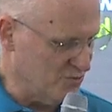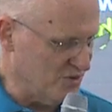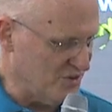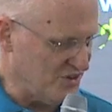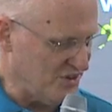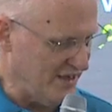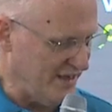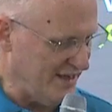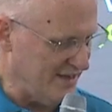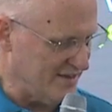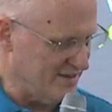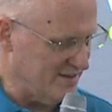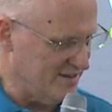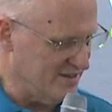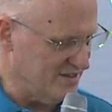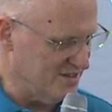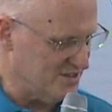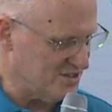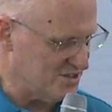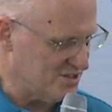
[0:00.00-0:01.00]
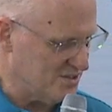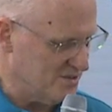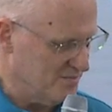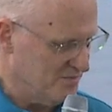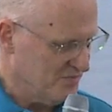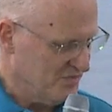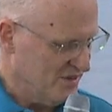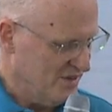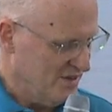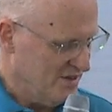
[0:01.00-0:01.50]
with that, this
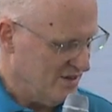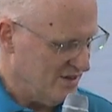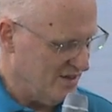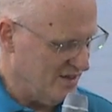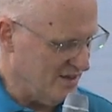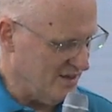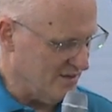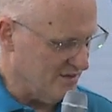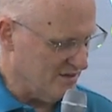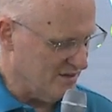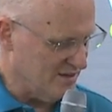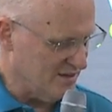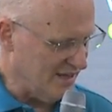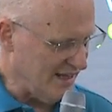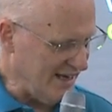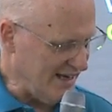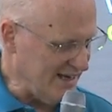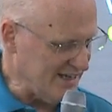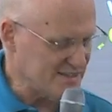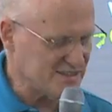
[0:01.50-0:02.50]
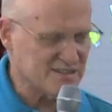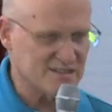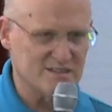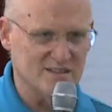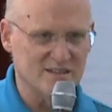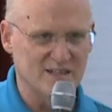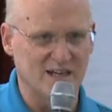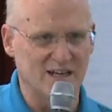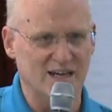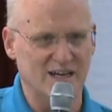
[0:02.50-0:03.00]
last
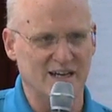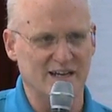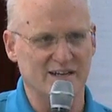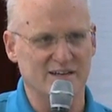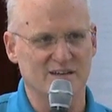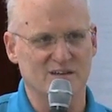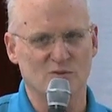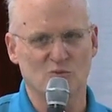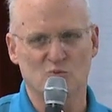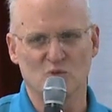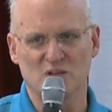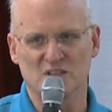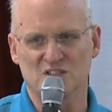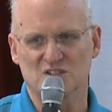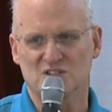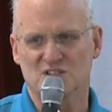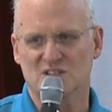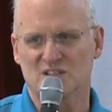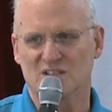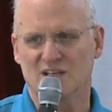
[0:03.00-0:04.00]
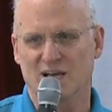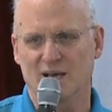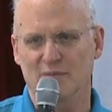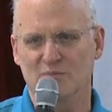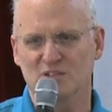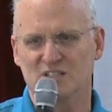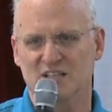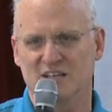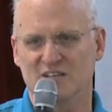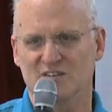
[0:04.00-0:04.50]
line, which
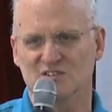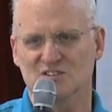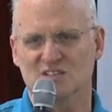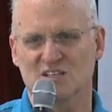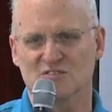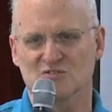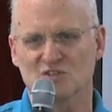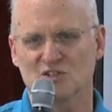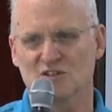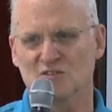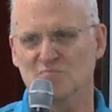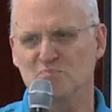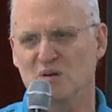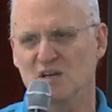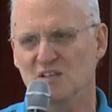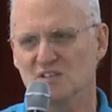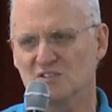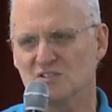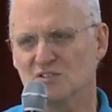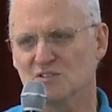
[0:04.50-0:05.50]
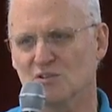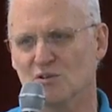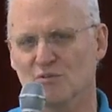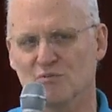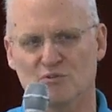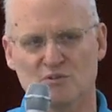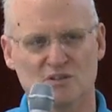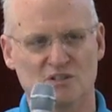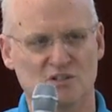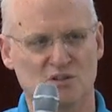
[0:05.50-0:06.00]
commentators have sort of puzzled
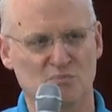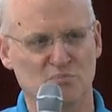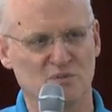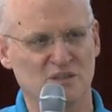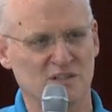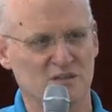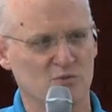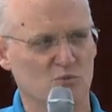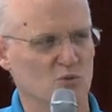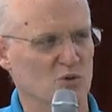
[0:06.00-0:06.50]
over a little bit.